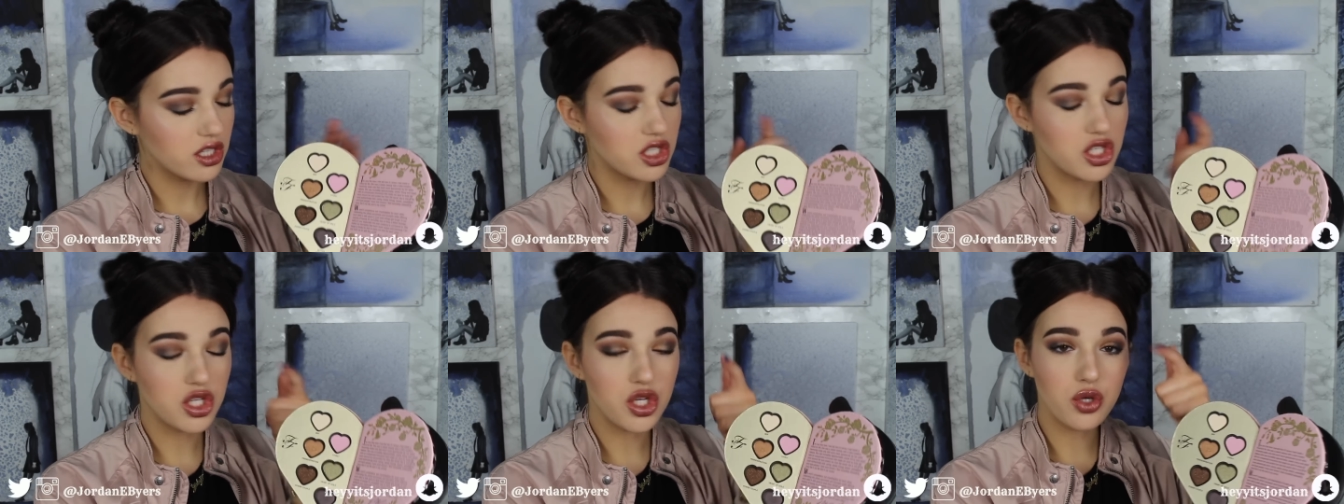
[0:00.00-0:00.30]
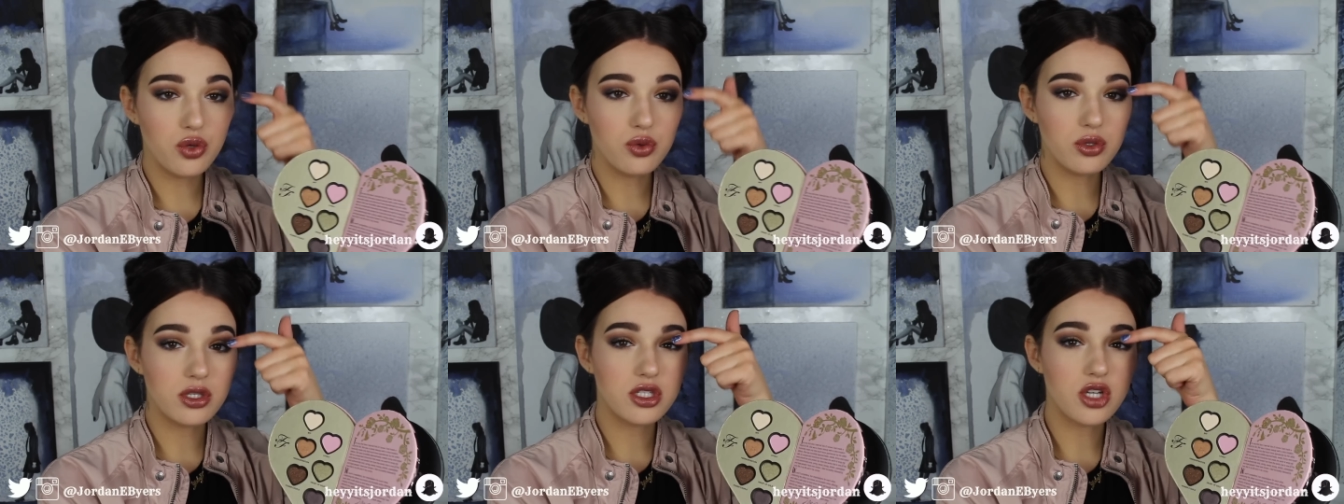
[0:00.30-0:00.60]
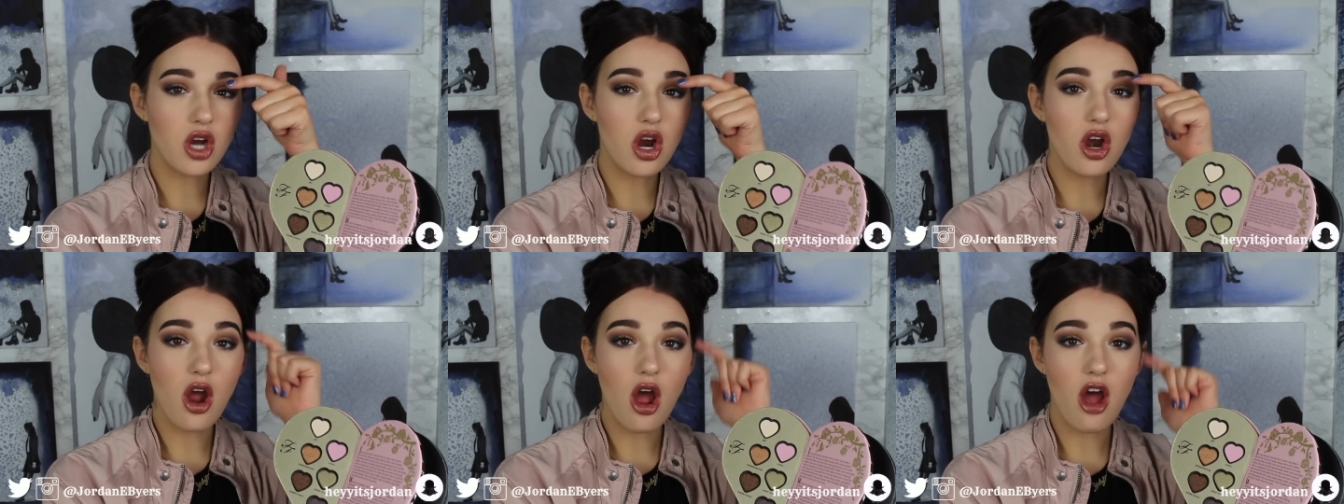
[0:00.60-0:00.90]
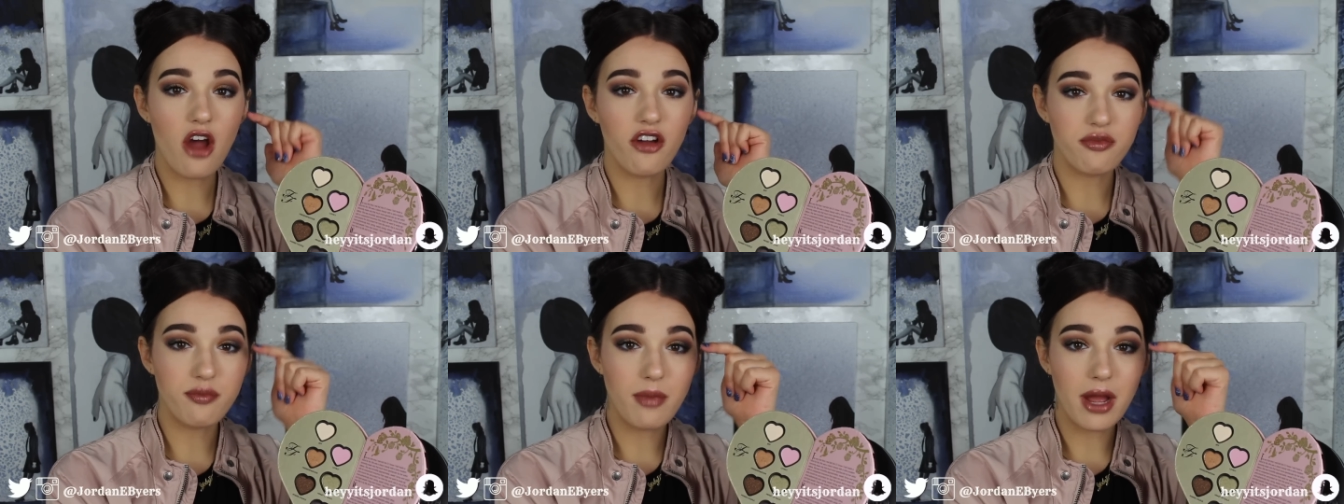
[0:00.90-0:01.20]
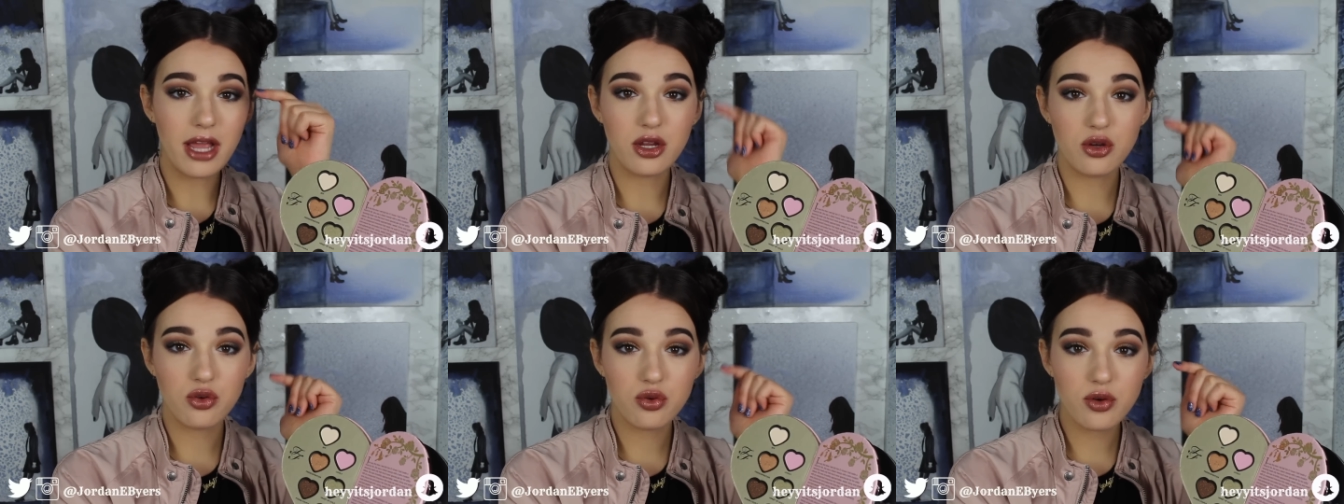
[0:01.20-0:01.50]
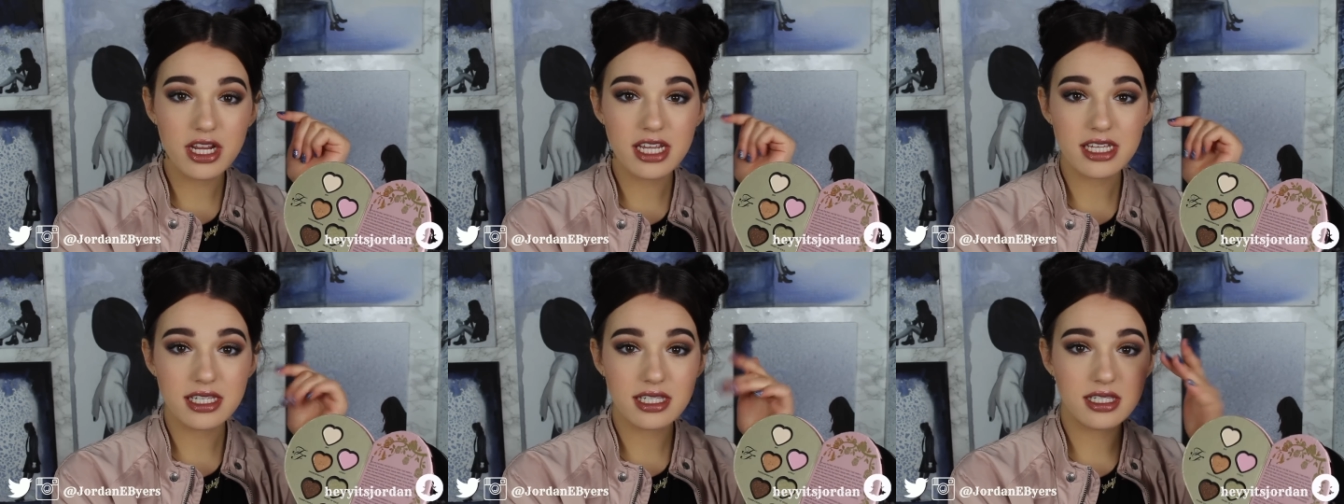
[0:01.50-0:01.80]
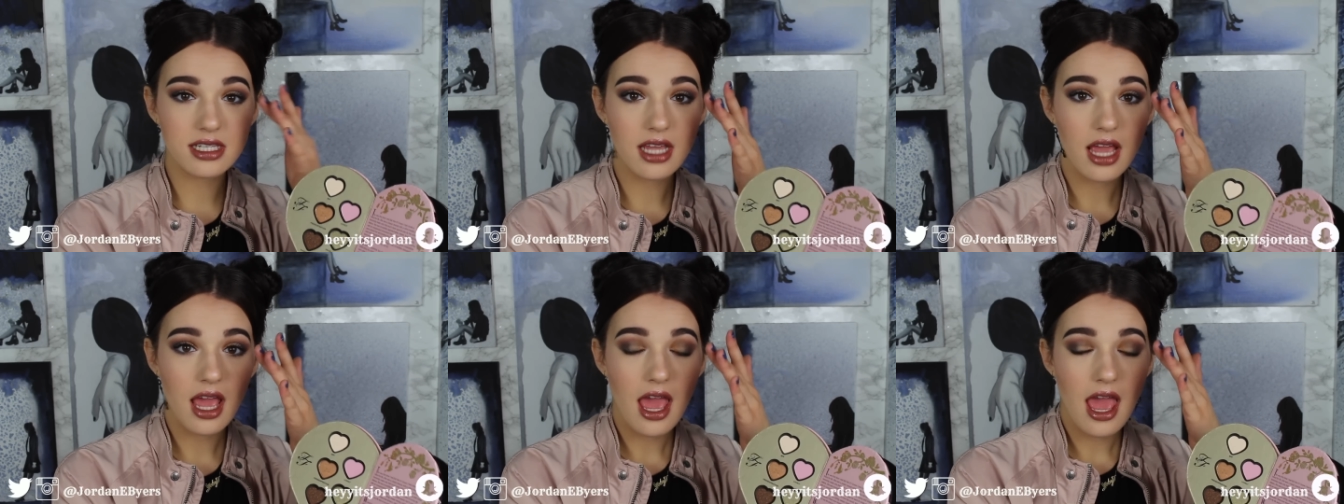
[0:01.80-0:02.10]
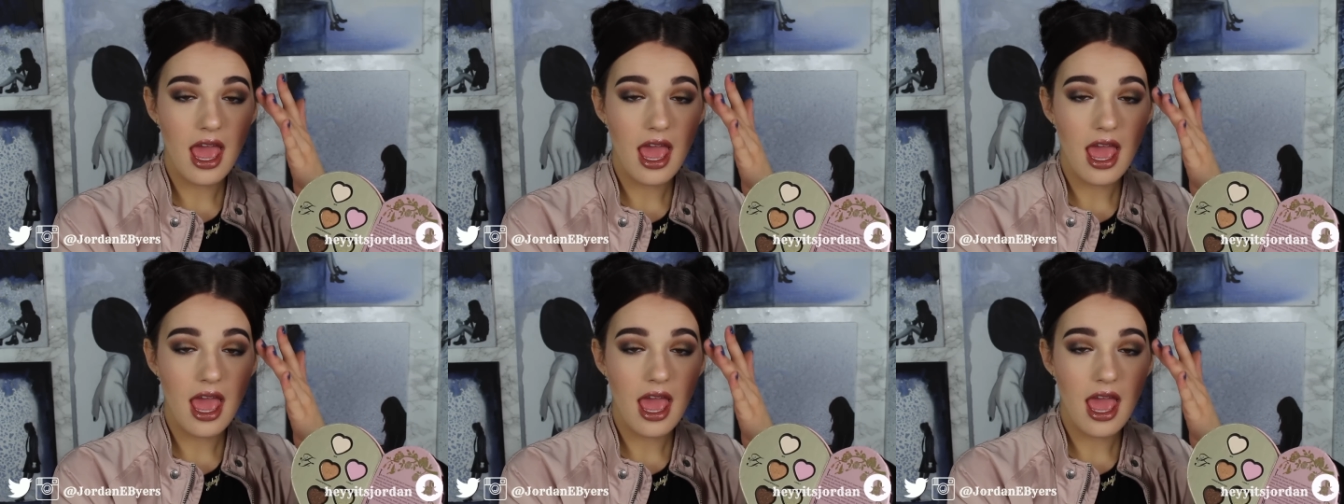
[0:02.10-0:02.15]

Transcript: to start off my crease